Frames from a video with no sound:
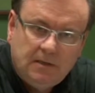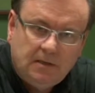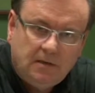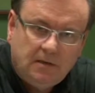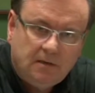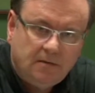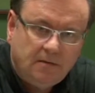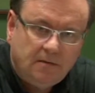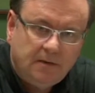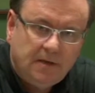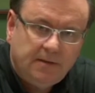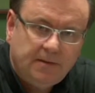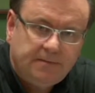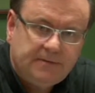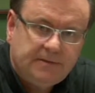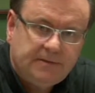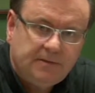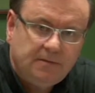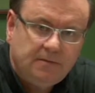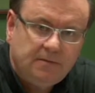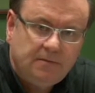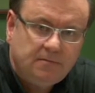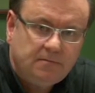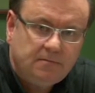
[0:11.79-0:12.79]
all the way up
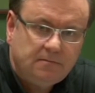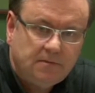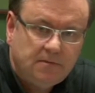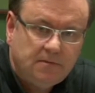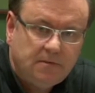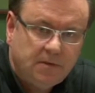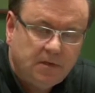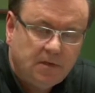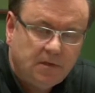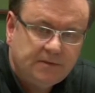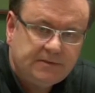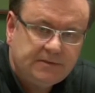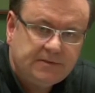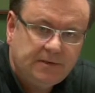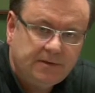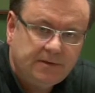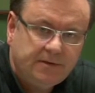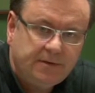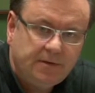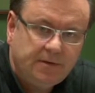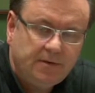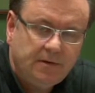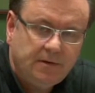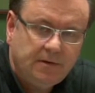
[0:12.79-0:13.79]
to close to
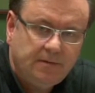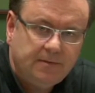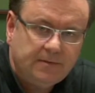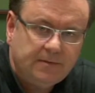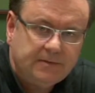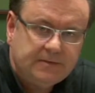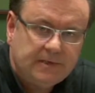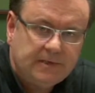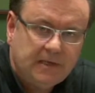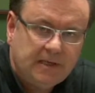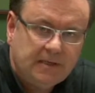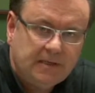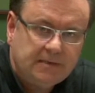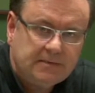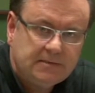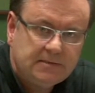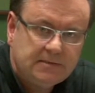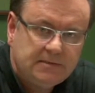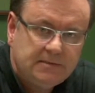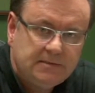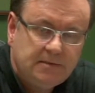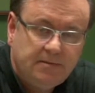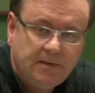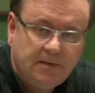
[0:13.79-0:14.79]

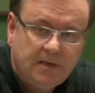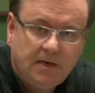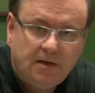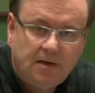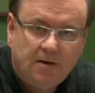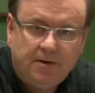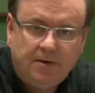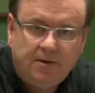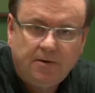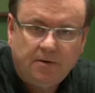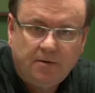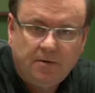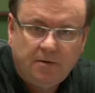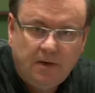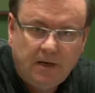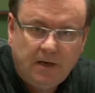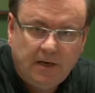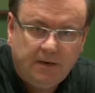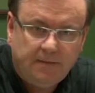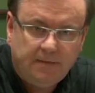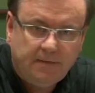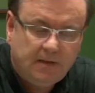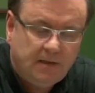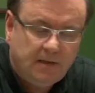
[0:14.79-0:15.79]
30% depending on your
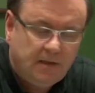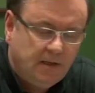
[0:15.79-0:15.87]
credit